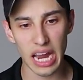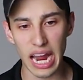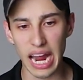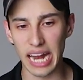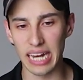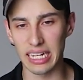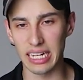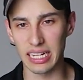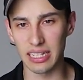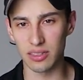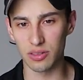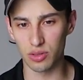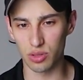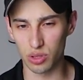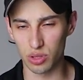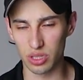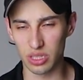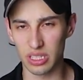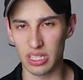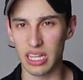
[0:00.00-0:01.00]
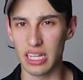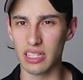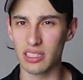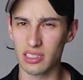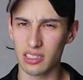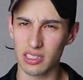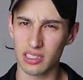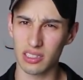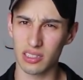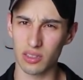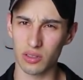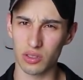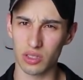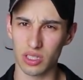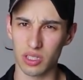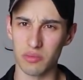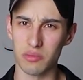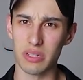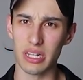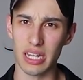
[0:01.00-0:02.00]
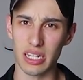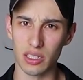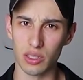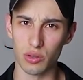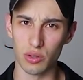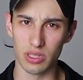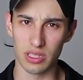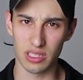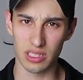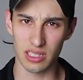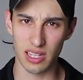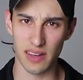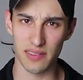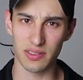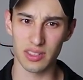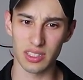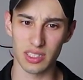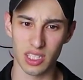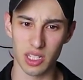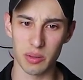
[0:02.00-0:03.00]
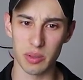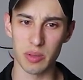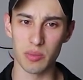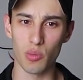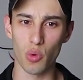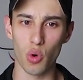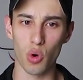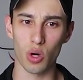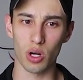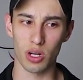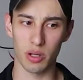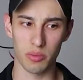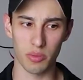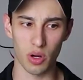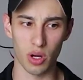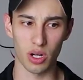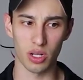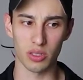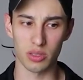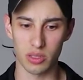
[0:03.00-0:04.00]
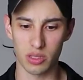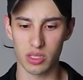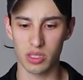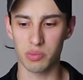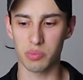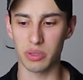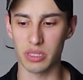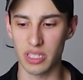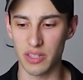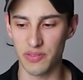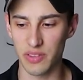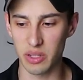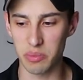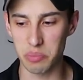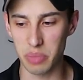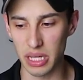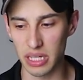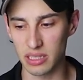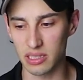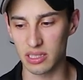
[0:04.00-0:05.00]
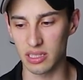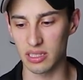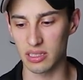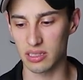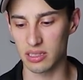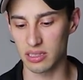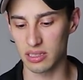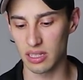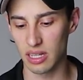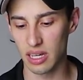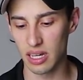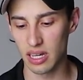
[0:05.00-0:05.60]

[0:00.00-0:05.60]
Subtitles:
And then there is still some nit-grit stuff that's going to be more on a specific basis,